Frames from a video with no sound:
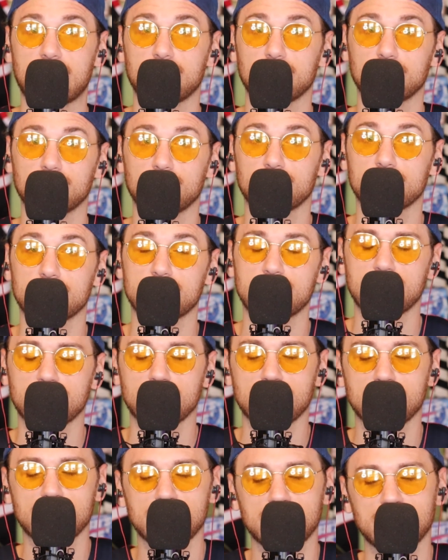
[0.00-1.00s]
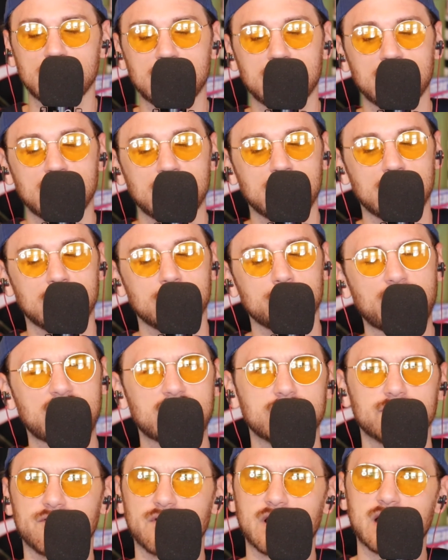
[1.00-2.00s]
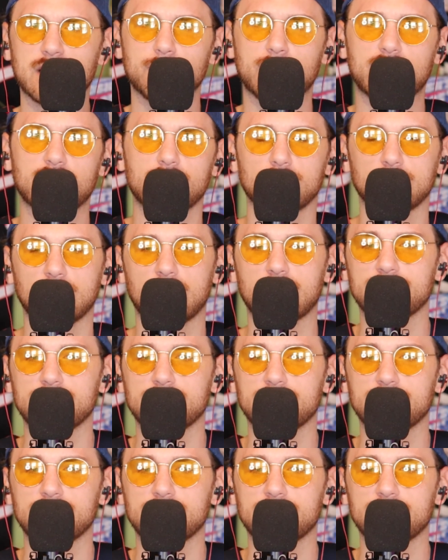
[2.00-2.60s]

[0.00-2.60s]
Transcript: Kyle Orton era. Been a fan my whole